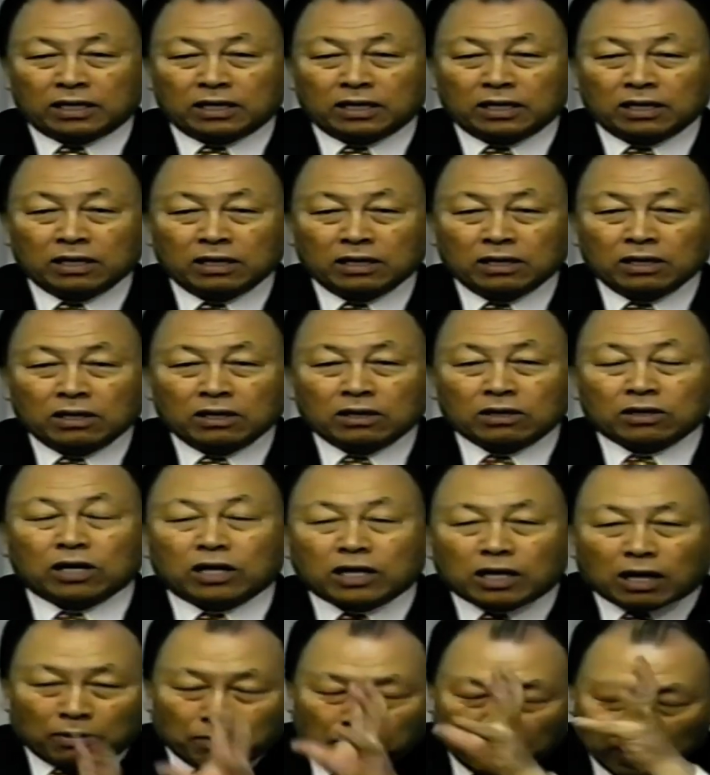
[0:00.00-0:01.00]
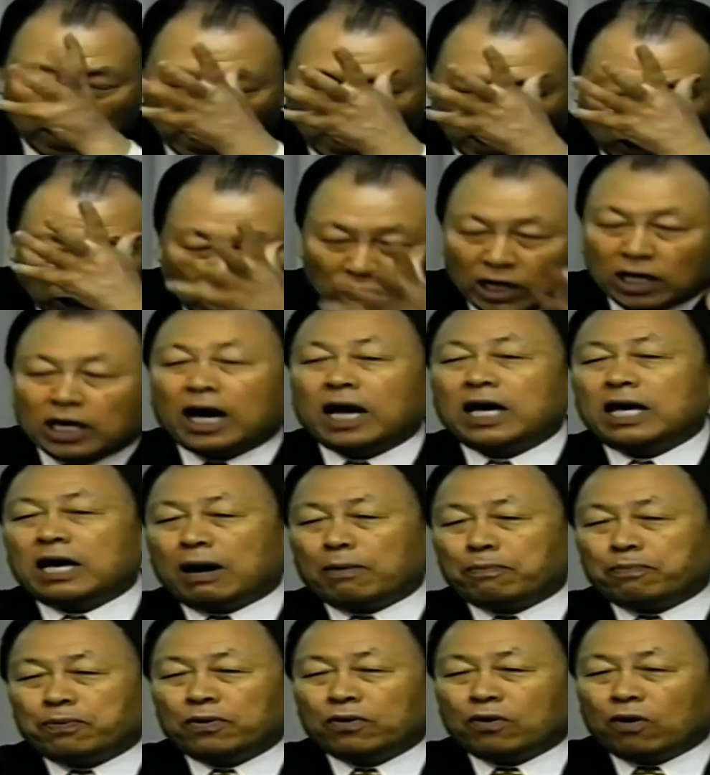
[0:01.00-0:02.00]
this worry in our heart goes to
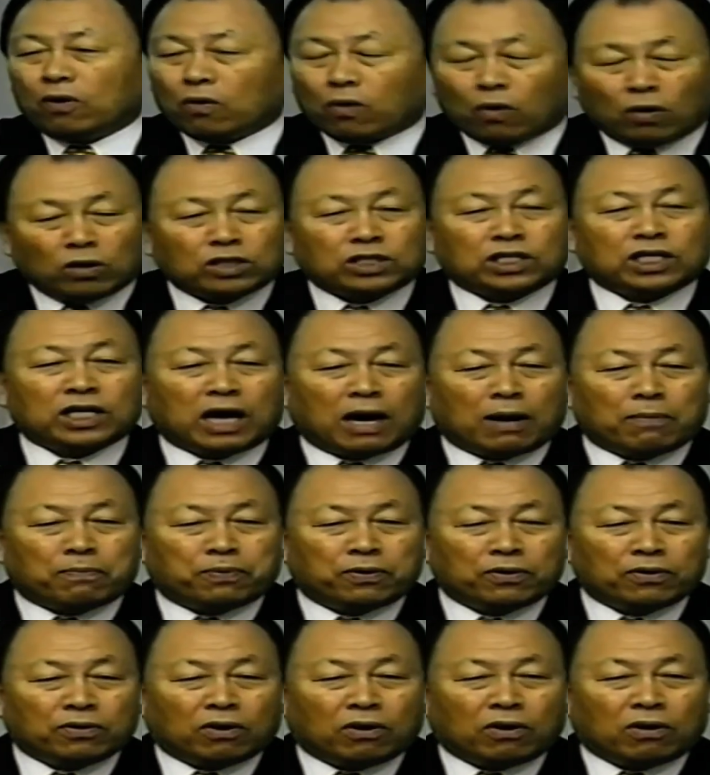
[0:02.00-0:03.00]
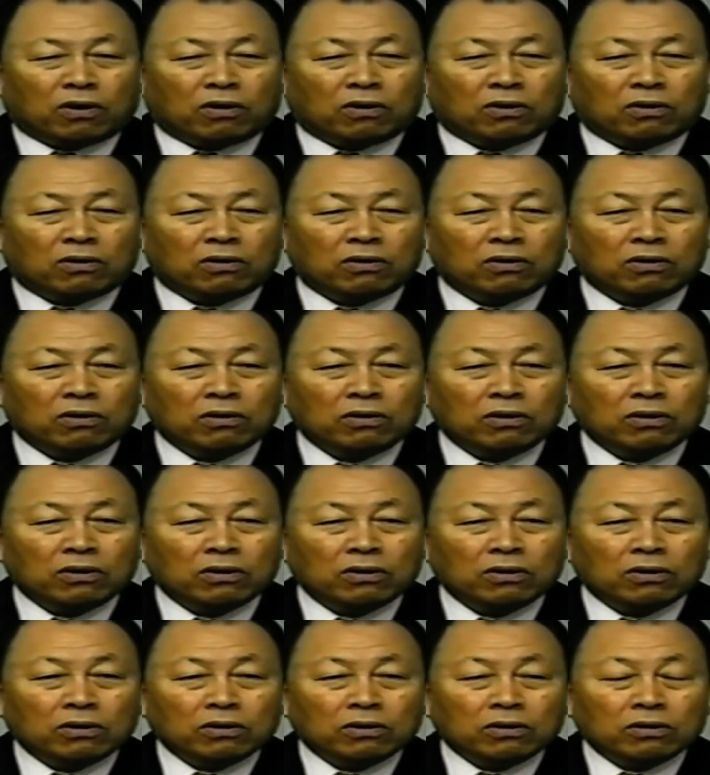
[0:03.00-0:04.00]
our head, and that's why we have this
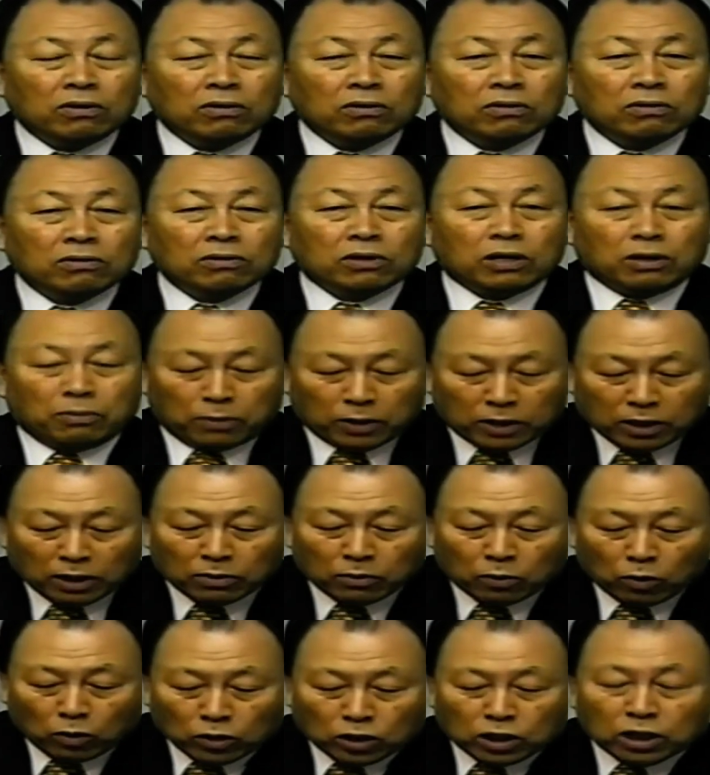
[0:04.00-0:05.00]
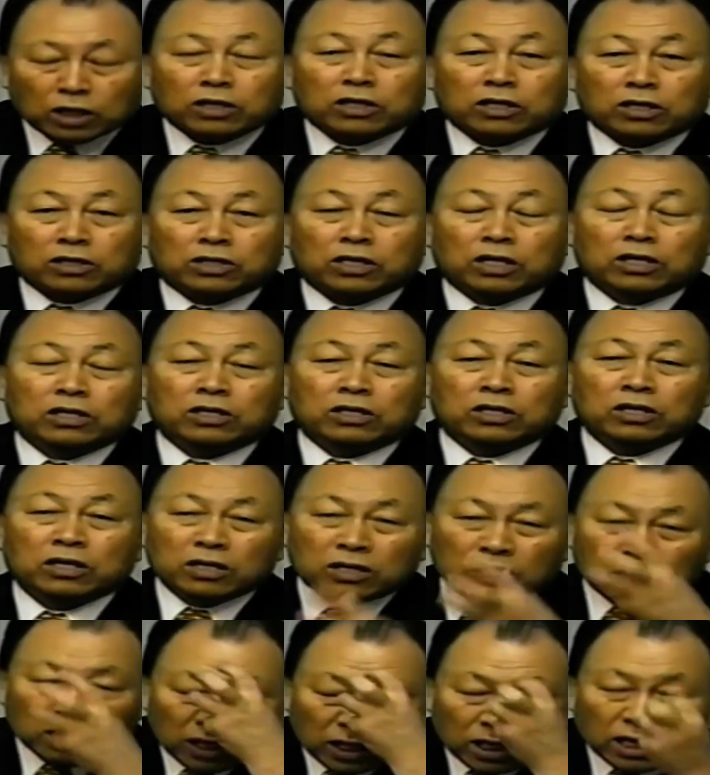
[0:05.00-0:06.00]
headache. The
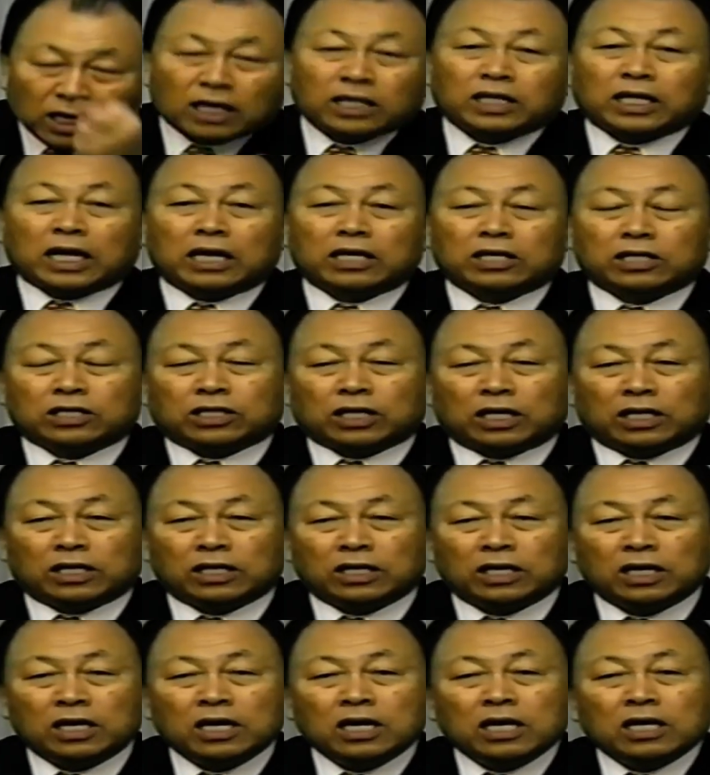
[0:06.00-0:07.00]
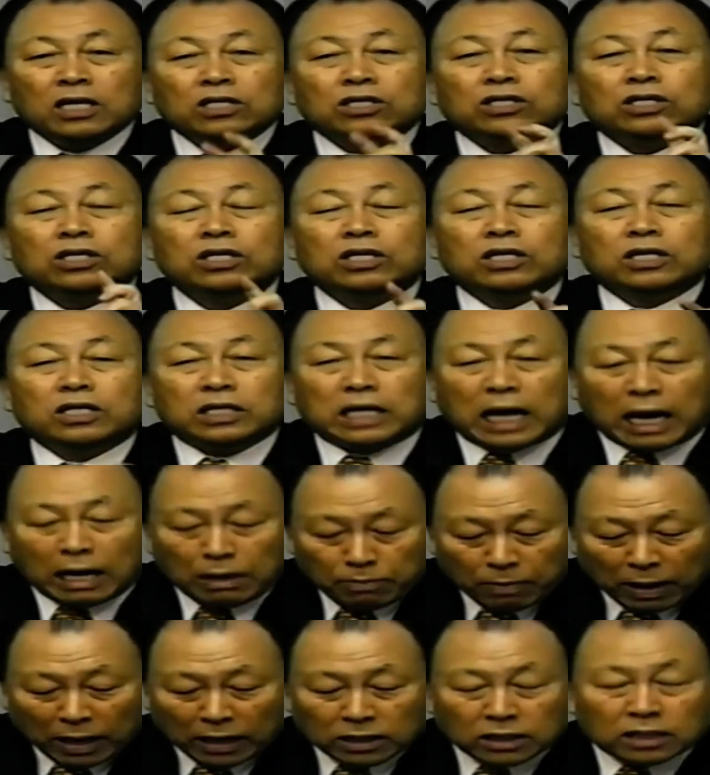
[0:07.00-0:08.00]
way to fix this,
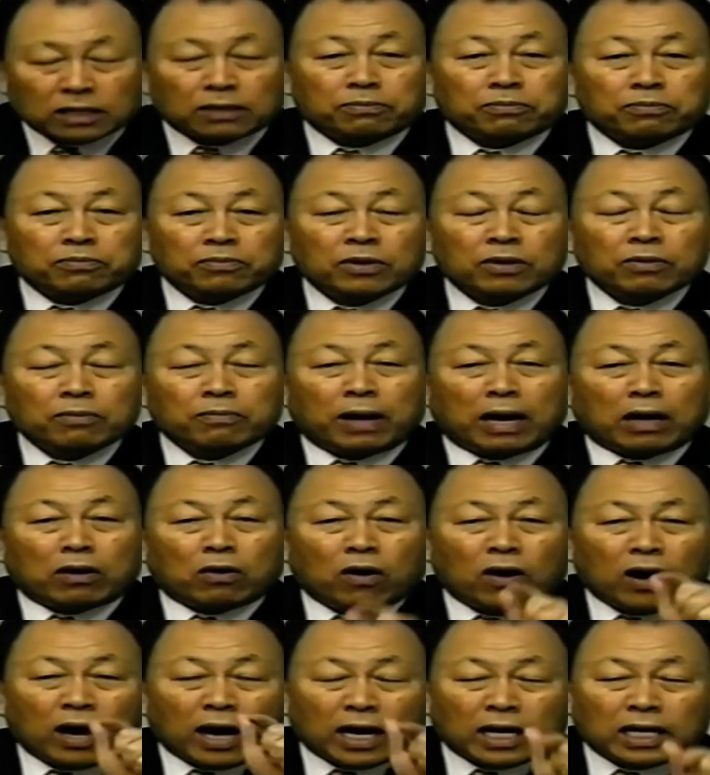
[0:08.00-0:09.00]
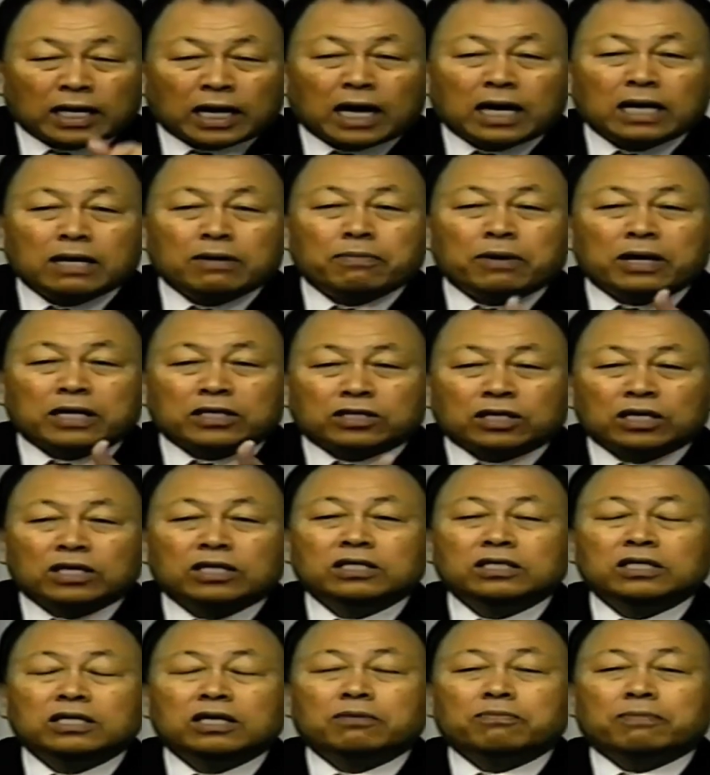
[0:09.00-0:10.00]
so with good
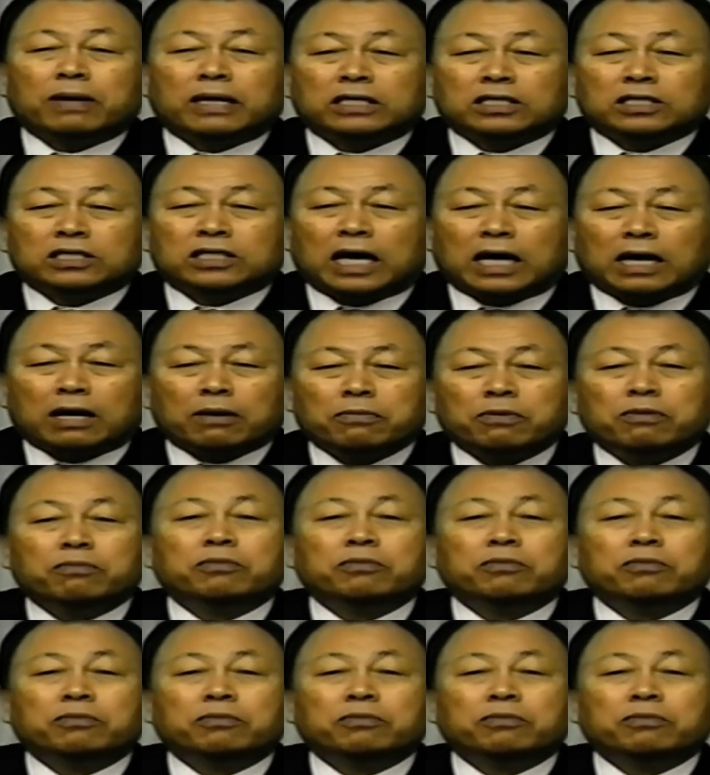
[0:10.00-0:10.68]
words,